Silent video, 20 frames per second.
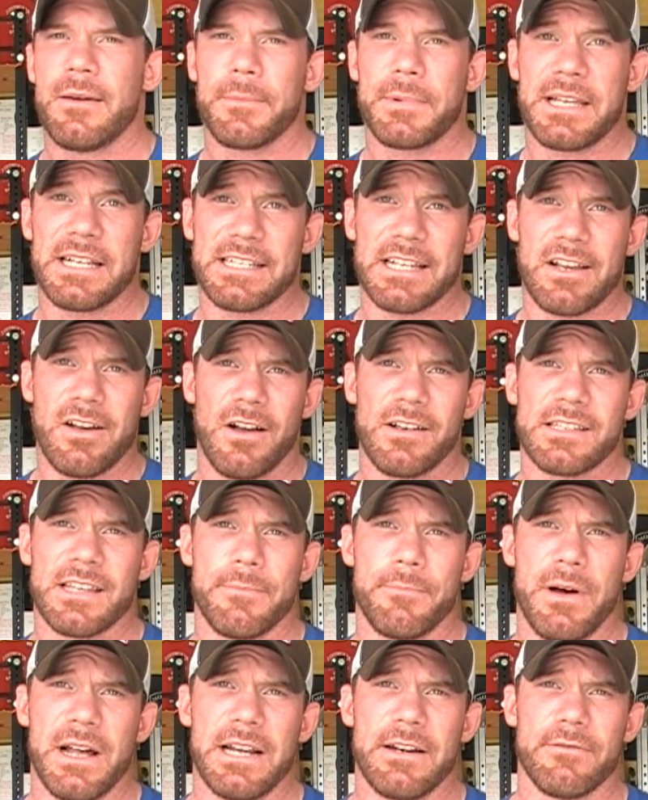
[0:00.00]
because it costs
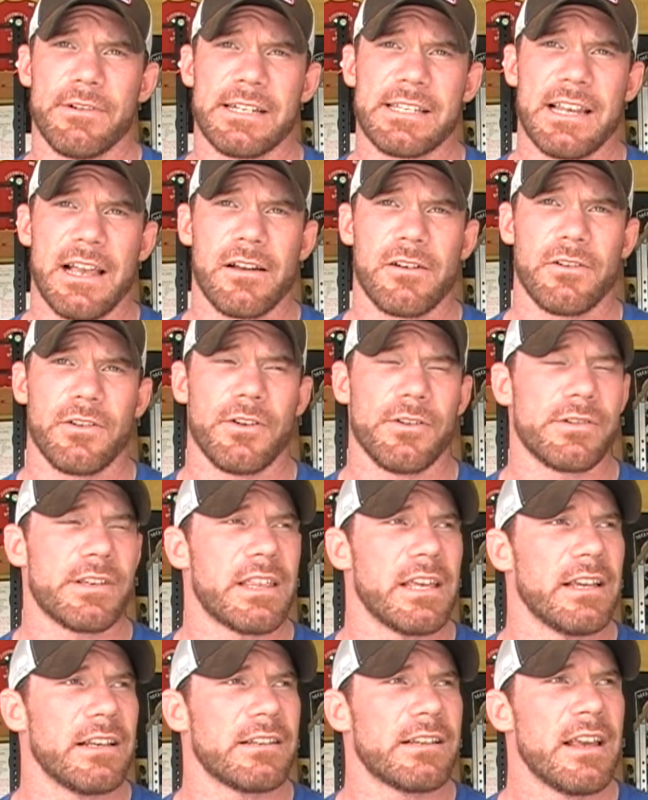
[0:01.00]
them money to recycle those
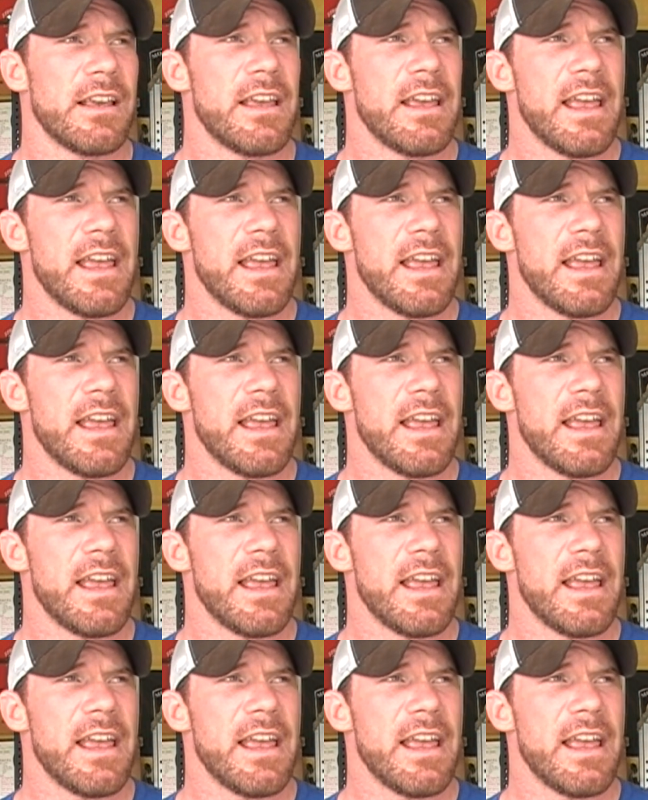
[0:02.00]
things,